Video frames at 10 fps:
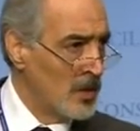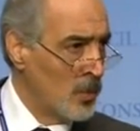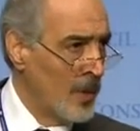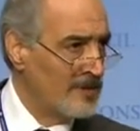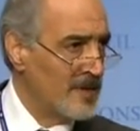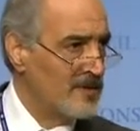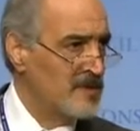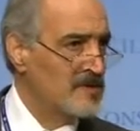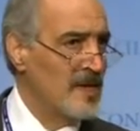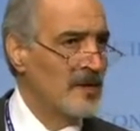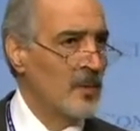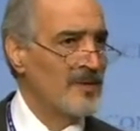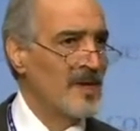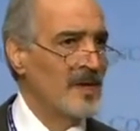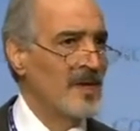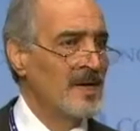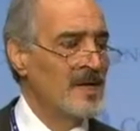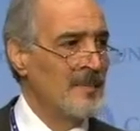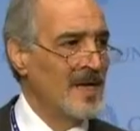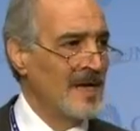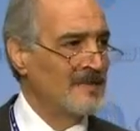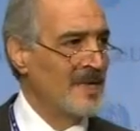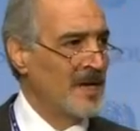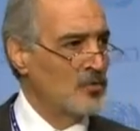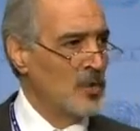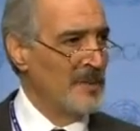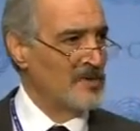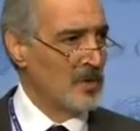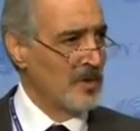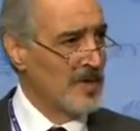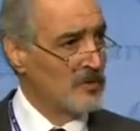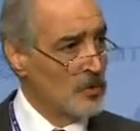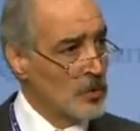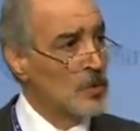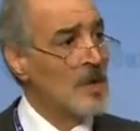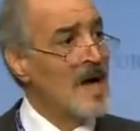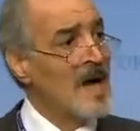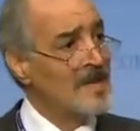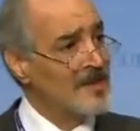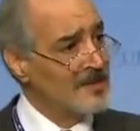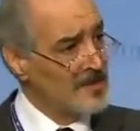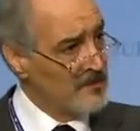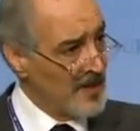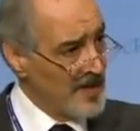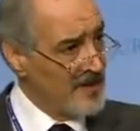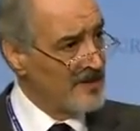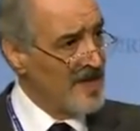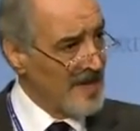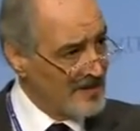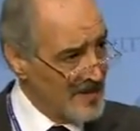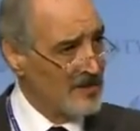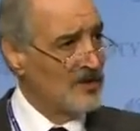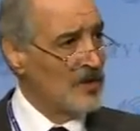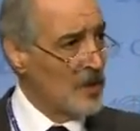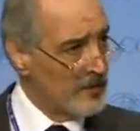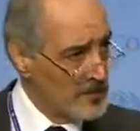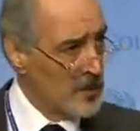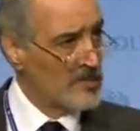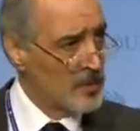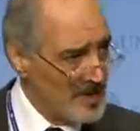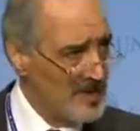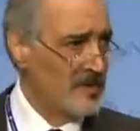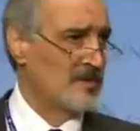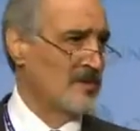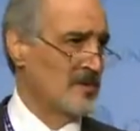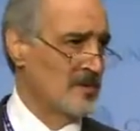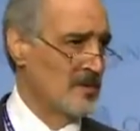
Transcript: whether a chemical attack took place or not, to identifying the identity of those who did it.